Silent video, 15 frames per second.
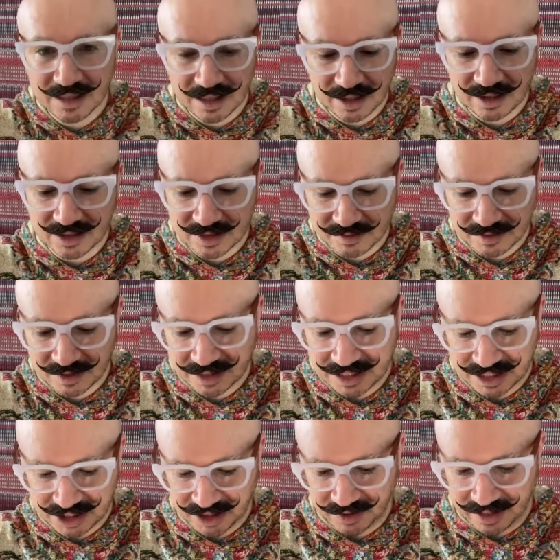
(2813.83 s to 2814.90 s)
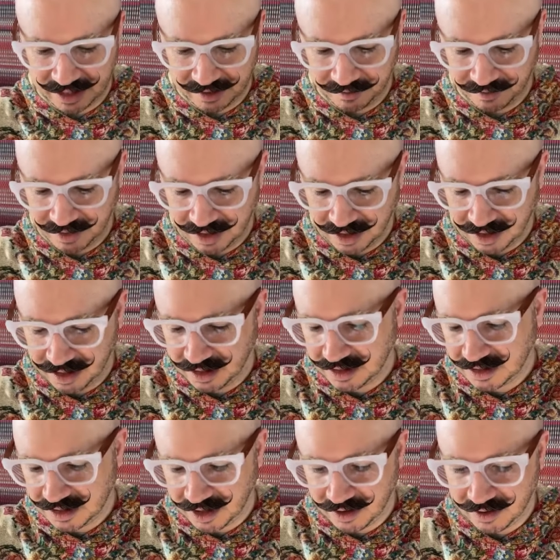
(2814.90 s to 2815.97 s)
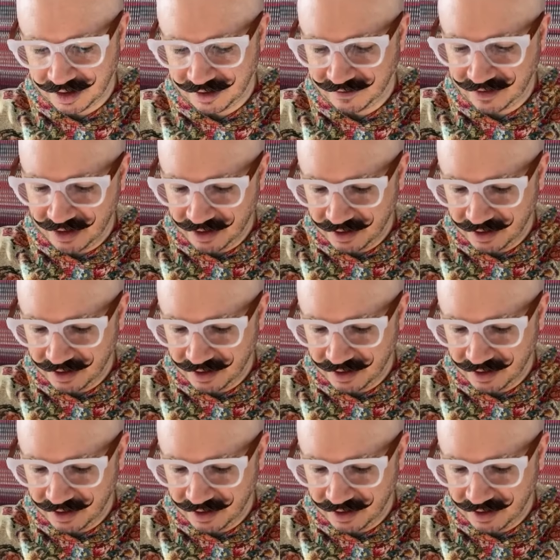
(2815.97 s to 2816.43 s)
I've got some tissue here. So if you